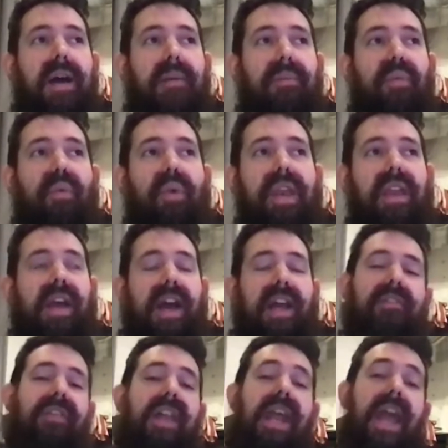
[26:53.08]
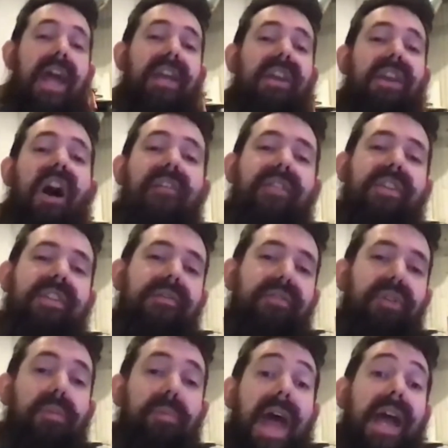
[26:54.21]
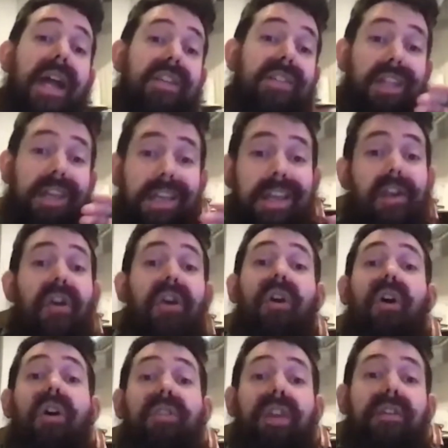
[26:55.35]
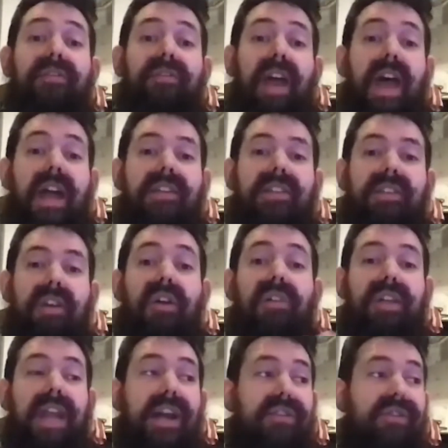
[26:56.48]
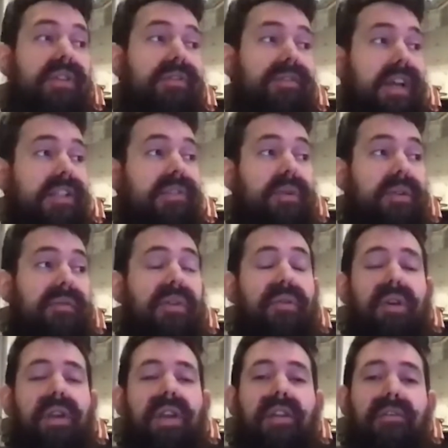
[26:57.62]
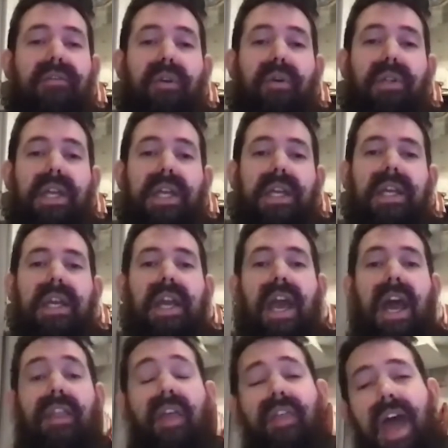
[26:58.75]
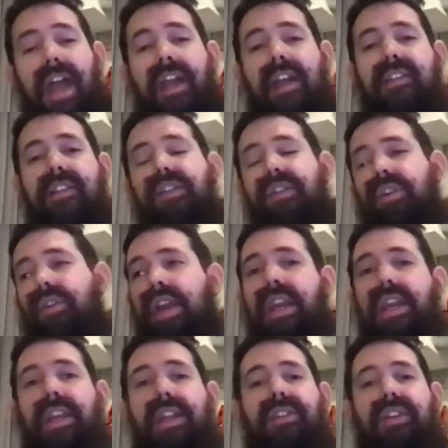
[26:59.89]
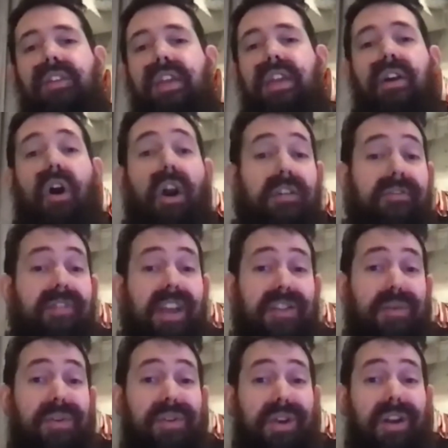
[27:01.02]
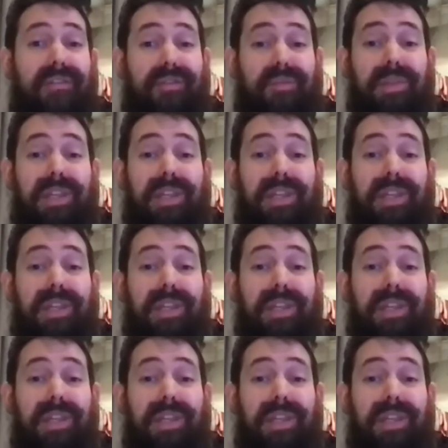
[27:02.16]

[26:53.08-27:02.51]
we kind of then hand it off as a full package. Like, here are all the effects, all the natural effects that we've recorded in Foley. And then that gets integrated into the hard effects, which are cut from